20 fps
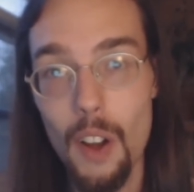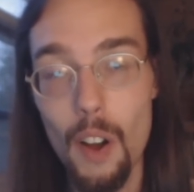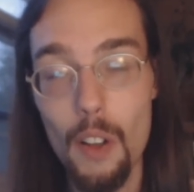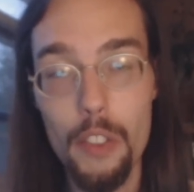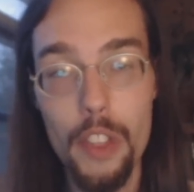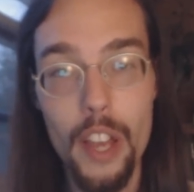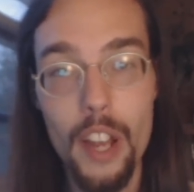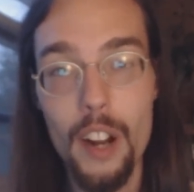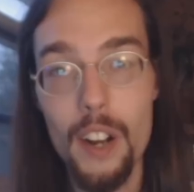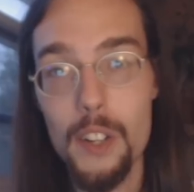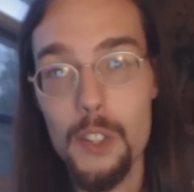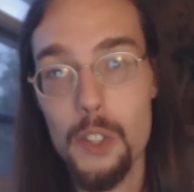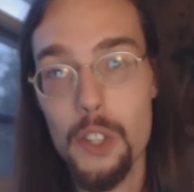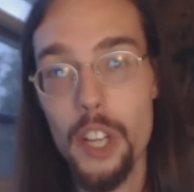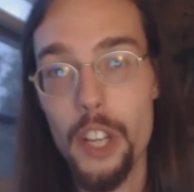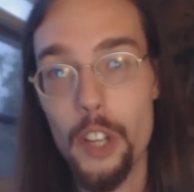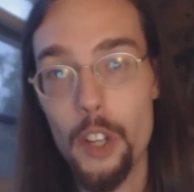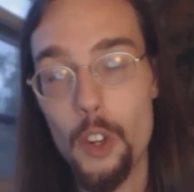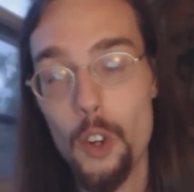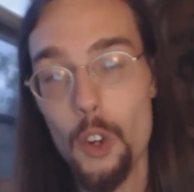all they are
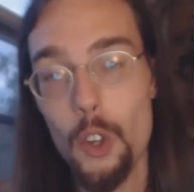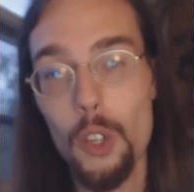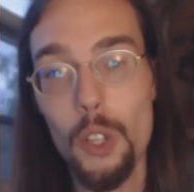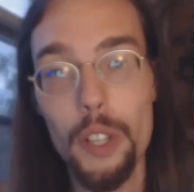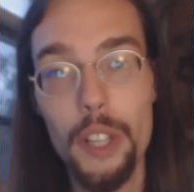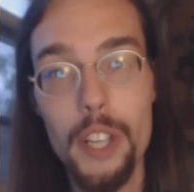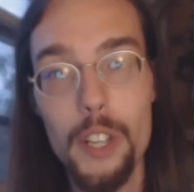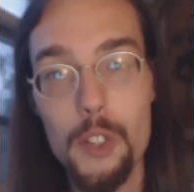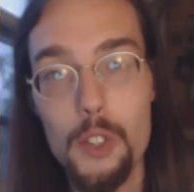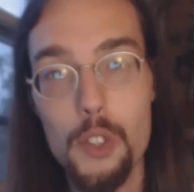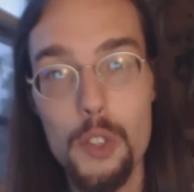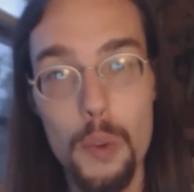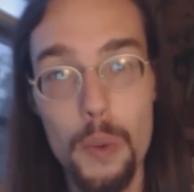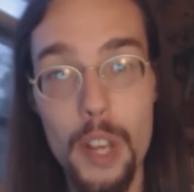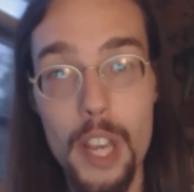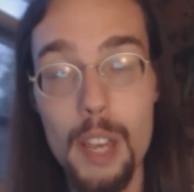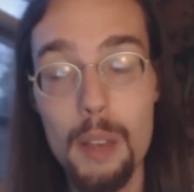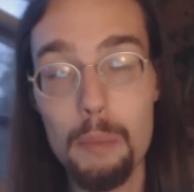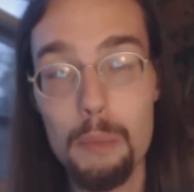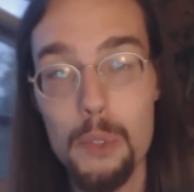is like gurgling
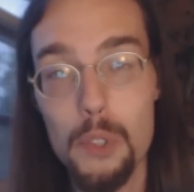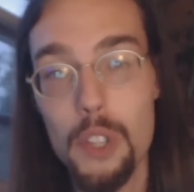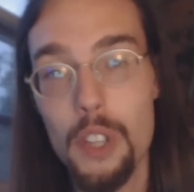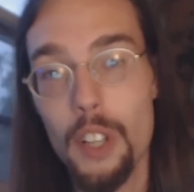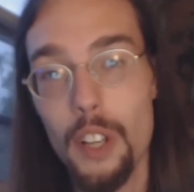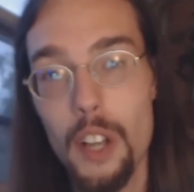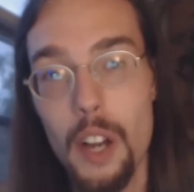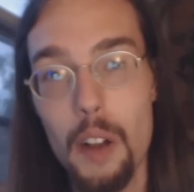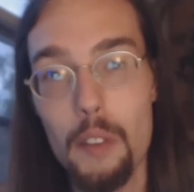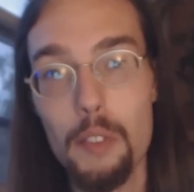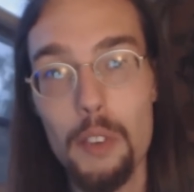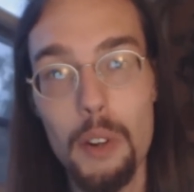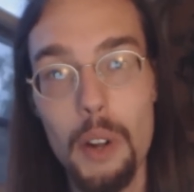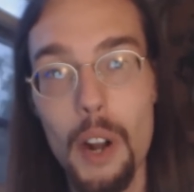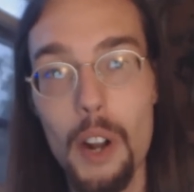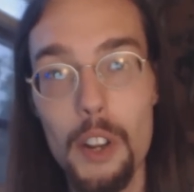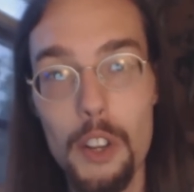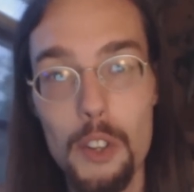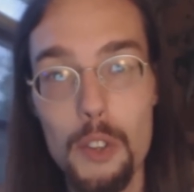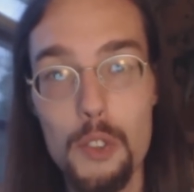screams and the
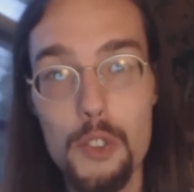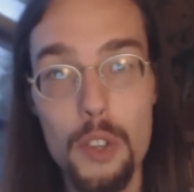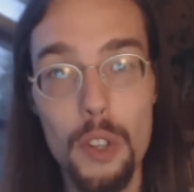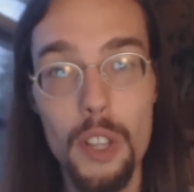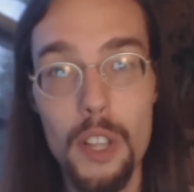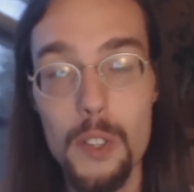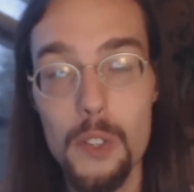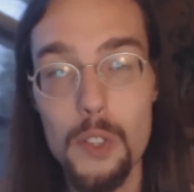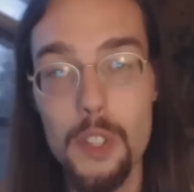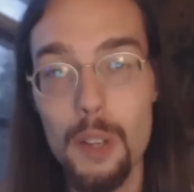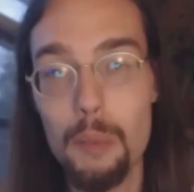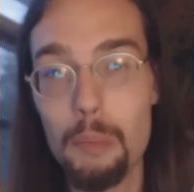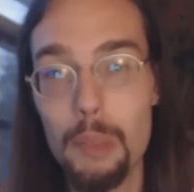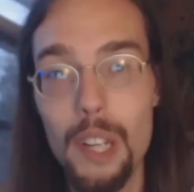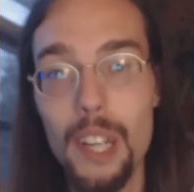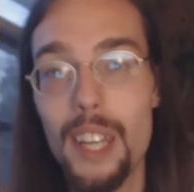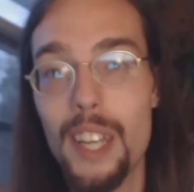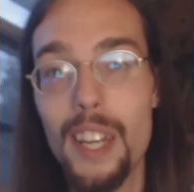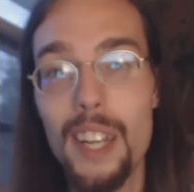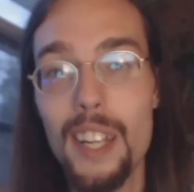cover art usually is
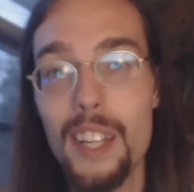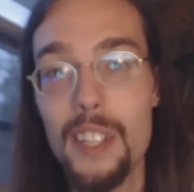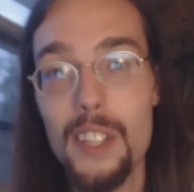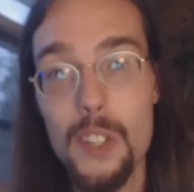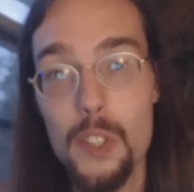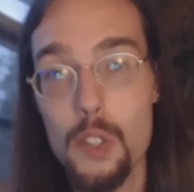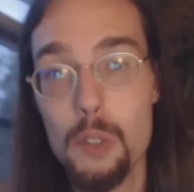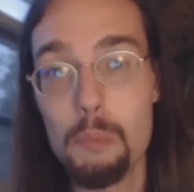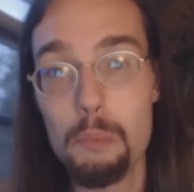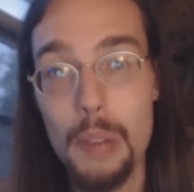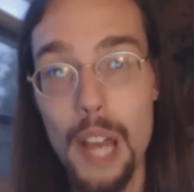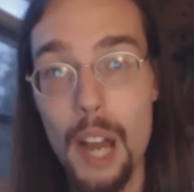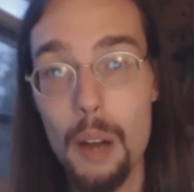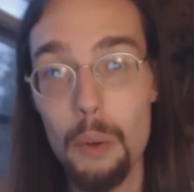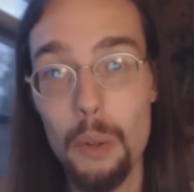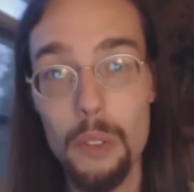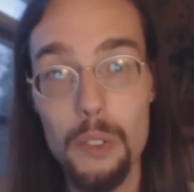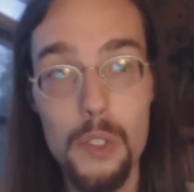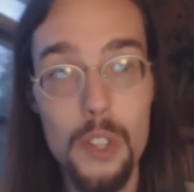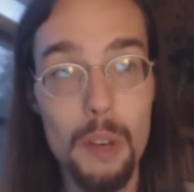somebody getting
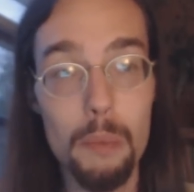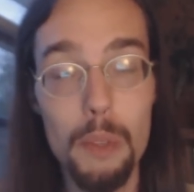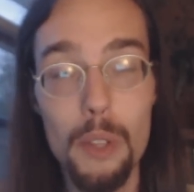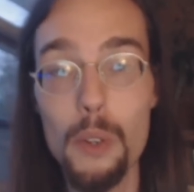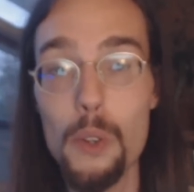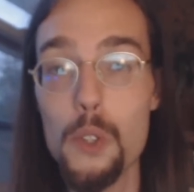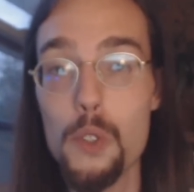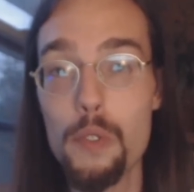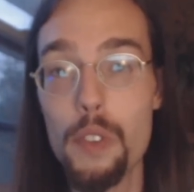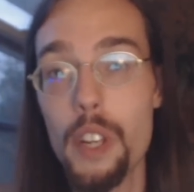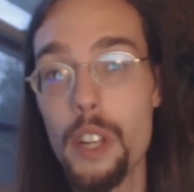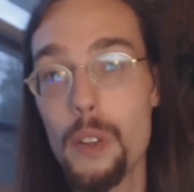disemboweled some of those